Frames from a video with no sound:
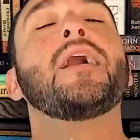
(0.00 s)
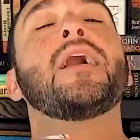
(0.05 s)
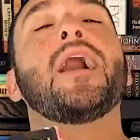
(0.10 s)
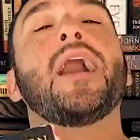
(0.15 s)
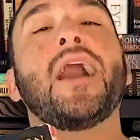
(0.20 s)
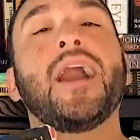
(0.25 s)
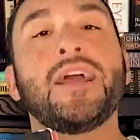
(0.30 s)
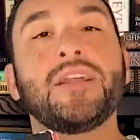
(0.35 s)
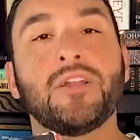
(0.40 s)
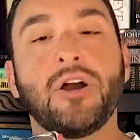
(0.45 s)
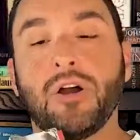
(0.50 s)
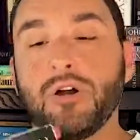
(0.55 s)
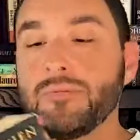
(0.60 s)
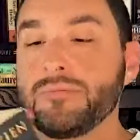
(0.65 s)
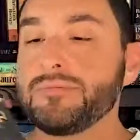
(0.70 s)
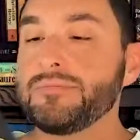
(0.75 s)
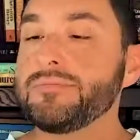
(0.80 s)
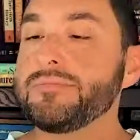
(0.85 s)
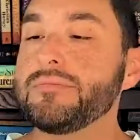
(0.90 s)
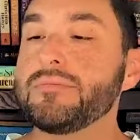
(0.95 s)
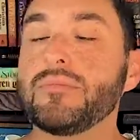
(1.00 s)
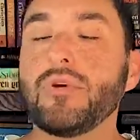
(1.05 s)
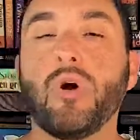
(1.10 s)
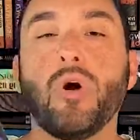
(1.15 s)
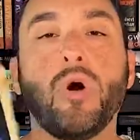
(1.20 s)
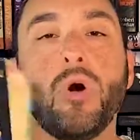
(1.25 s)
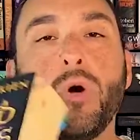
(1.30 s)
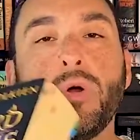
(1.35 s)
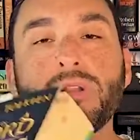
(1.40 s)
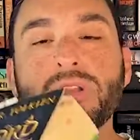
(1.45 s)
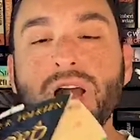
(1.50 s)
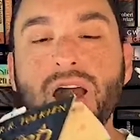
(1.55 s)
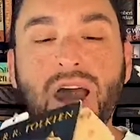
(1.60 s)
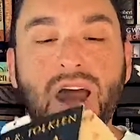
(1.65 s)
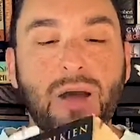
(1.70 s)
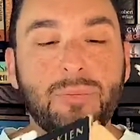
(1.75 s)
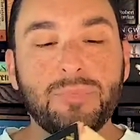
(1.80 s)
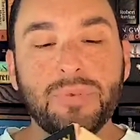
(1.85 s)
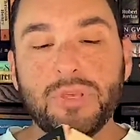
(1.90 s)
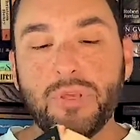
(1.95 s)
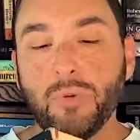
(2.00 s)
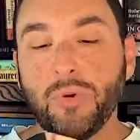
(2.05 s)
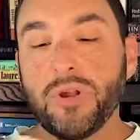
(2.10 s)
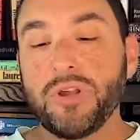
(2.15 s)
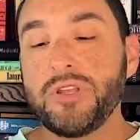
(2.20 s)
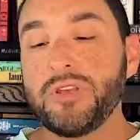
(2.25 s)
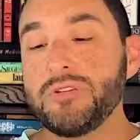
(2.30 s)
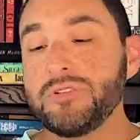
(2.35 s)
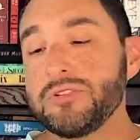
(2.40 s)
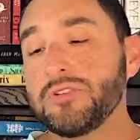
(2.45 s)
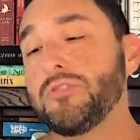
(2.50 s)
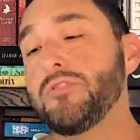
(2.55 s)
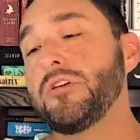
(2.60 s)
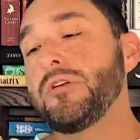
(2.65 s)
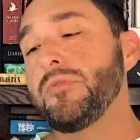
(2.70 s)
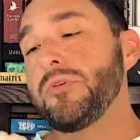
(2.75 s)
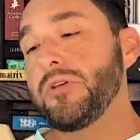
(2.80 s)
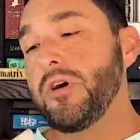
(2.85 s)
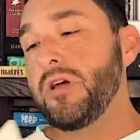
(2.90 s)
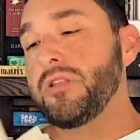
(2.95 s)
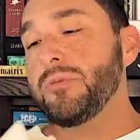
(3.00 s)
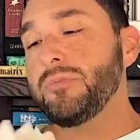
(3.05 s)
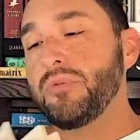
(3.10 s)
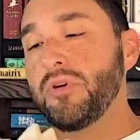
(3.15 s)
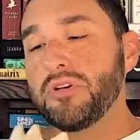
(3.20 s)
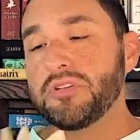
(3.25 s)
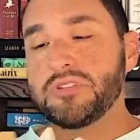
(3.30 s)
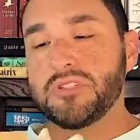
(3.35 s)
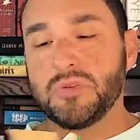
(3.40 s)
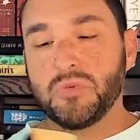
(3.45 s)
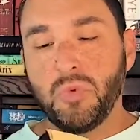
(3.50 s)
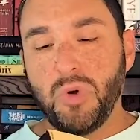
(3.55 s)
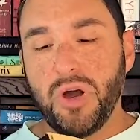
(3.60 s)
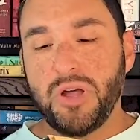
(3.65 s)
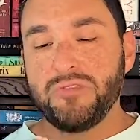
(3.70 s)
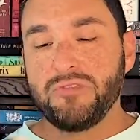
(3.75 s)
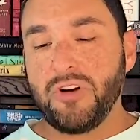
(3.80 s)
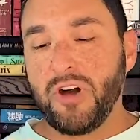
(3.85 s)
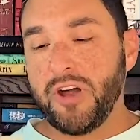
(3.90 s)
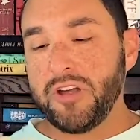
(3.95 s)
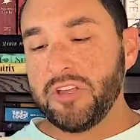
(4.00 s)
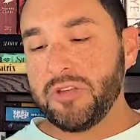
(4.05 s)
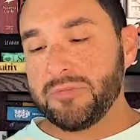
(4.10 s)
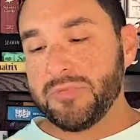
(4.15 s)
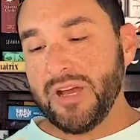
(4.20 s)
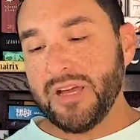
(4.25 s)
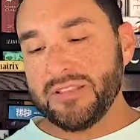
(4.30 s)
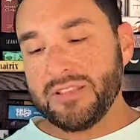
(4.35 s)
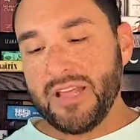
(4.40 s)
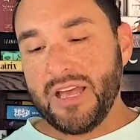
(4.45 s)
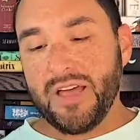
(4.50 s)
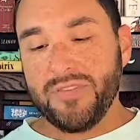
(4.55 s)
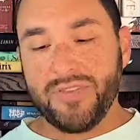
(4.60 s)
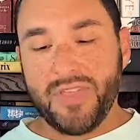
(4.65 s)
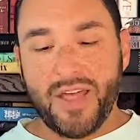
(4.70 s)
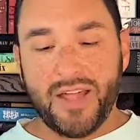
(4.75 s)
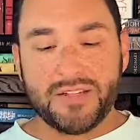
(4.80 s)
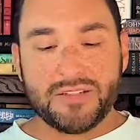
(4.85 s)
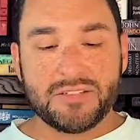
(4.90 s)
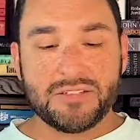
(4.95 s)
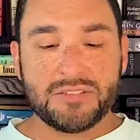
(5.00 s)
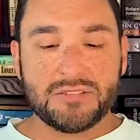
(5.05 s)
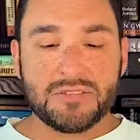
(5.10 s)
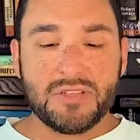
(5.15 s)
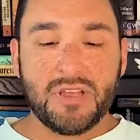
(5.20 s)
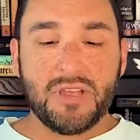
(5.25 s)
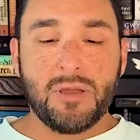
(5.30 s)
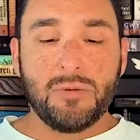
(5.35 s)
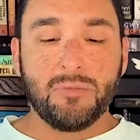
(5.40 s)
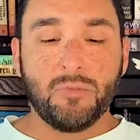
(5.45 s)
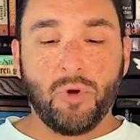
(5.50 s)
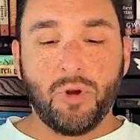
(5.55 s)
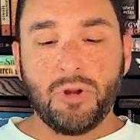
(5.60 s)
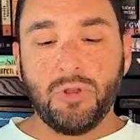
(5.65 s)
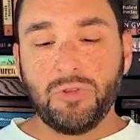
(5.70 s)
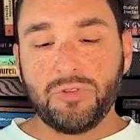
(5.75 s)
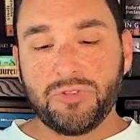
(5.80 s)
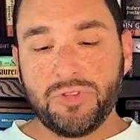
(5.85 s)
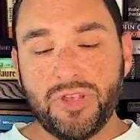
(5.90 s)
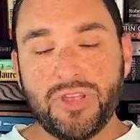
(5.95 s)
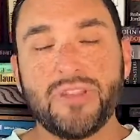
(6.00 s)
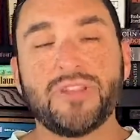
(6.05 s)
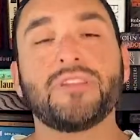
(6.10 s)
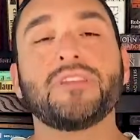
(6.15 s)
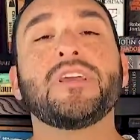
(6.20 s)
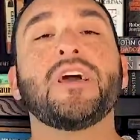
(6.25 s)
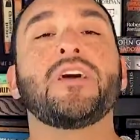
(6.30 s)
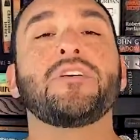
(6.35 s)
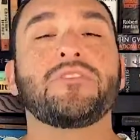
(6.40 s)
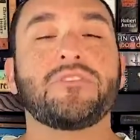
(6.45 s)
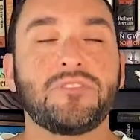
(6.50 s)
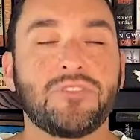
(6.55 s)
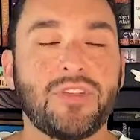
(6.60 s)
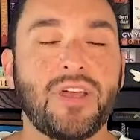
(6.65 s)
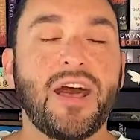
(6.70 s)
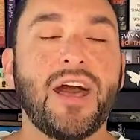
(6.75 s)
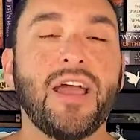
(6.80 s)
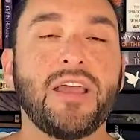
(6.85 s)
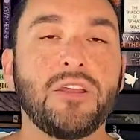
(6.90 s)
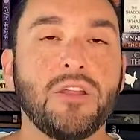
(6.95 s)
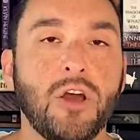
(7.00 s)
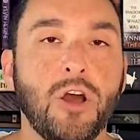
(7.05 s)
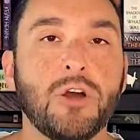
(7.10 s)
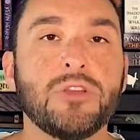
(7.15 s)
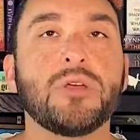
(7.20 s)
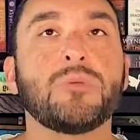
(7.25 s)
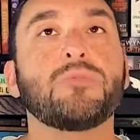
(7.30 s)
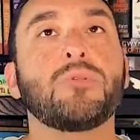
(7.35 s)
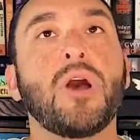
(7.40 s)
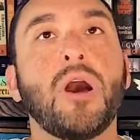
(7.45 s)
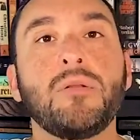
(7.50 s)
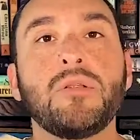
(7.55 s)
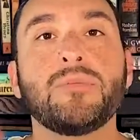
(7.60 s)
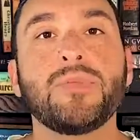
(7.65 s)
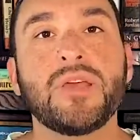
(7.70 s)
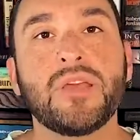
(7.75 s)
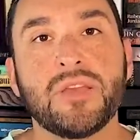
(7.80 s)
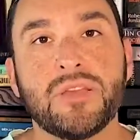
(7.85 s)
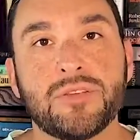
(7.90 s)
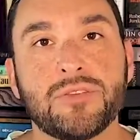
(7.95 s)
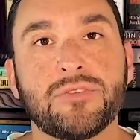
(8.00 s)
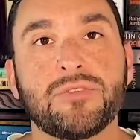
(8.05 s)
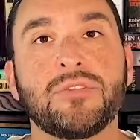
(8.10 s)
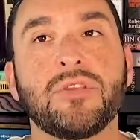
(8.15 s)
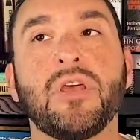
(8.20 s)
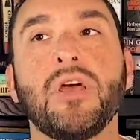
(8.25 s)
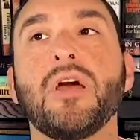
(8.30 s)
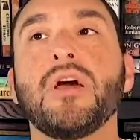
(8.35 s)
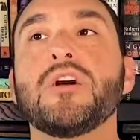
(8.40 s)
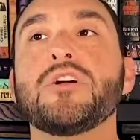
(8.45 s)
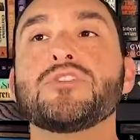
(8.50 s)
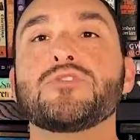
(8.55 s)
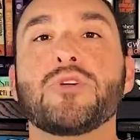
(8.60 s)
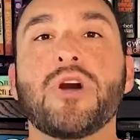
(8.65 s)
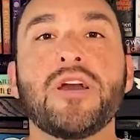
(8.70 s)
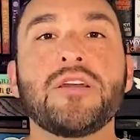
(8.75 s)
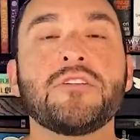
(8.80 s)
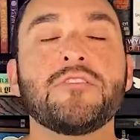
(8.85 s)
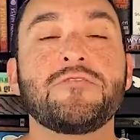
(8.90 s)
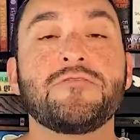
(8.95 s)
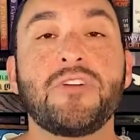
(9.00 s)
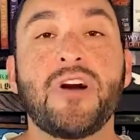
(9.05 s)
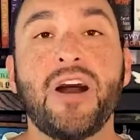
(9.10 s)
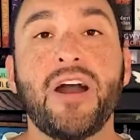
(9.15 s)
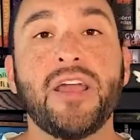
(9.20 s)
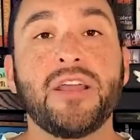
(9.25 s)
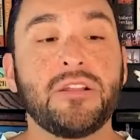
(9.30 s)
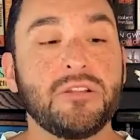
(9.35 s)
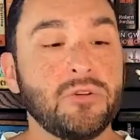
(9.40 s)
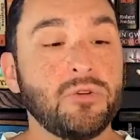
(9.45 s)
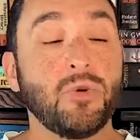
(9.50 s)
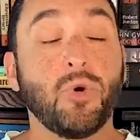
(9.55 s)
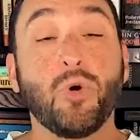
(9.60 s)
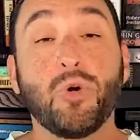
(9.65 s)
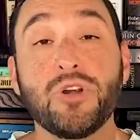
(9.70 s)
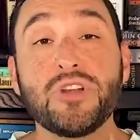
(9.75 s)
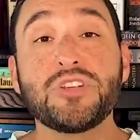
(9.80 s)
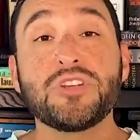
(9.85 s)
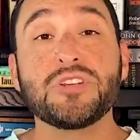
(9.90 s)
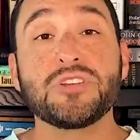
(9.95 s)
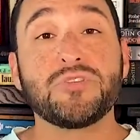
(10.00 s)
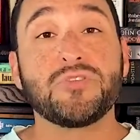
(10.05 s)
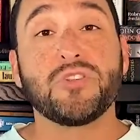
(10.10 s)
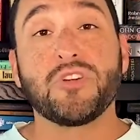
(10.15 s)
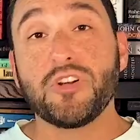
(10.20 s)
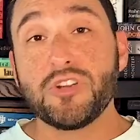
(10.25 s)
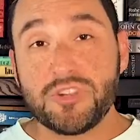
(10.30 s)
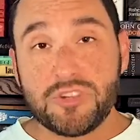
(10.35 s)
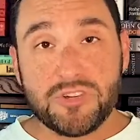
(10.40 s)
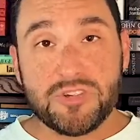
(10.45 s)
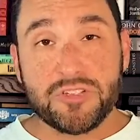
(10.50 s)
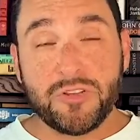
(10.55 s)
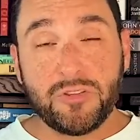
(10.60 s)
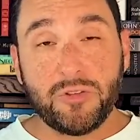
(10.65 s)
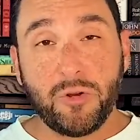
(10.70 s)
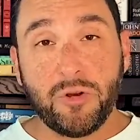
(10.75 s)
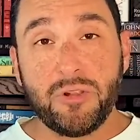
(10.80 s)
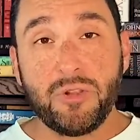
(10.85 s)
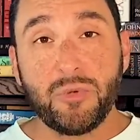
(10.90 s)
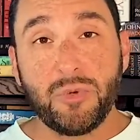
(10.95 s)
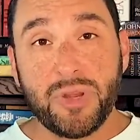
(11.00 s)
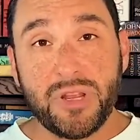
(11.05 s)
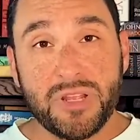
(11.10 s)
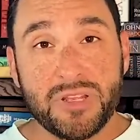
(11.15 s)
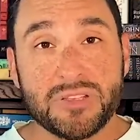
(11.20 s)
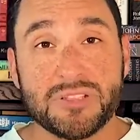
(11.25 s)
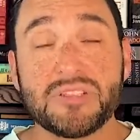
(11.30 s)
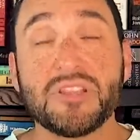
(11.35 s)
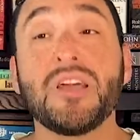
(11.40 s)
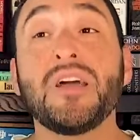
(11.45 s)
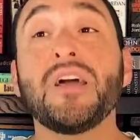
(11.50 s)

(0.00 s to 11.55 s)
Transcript: I know, old copy. What are you doing with all the books in one volume like that? That's mortal sin. Yes, I know. The problem is trying to find gorgeous versions of Lord of the Rings